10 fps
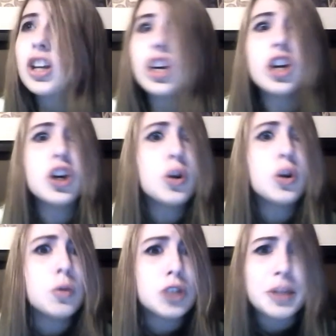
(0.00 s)

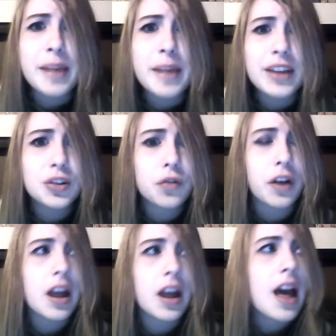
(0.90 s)
huge debates over
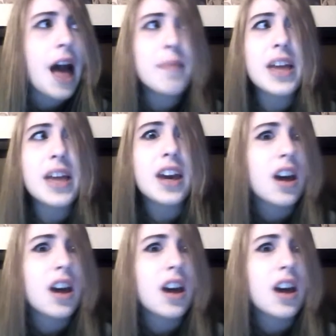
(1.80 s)
it, I'm like,